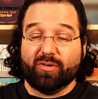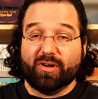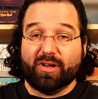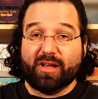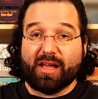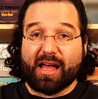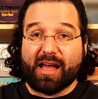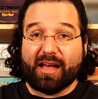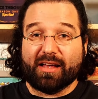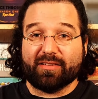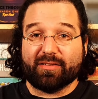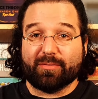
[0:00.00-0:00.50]

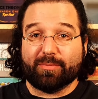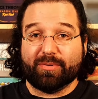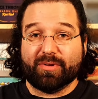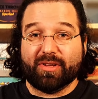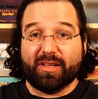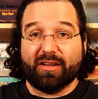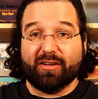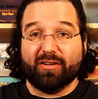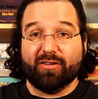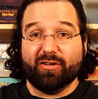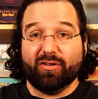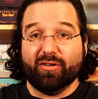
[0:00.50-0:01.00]
As a
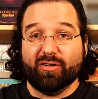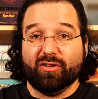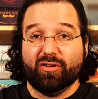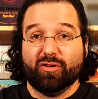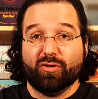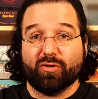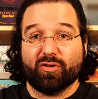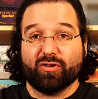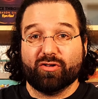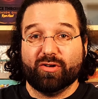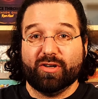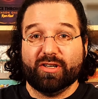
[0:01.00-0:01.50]
player,
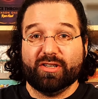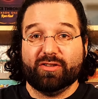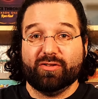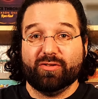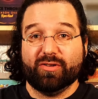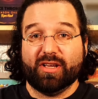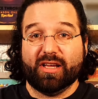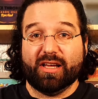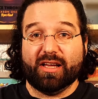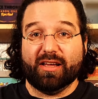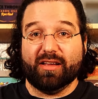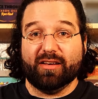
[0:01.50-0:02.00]
you're going to
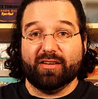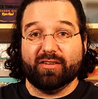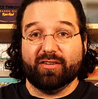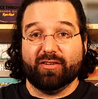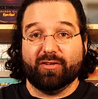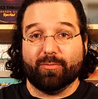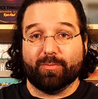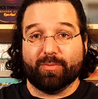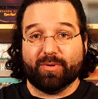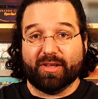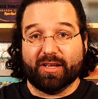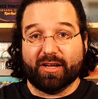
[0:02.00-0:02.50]
get
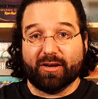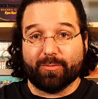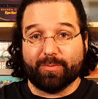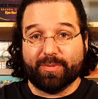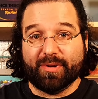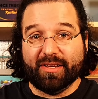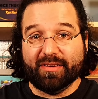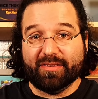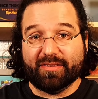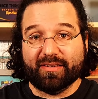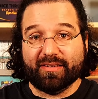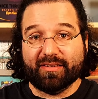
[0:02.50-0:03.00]
your player
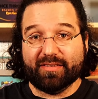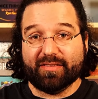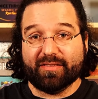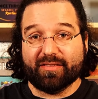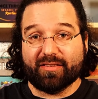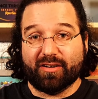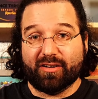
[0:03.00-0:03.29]
pieces,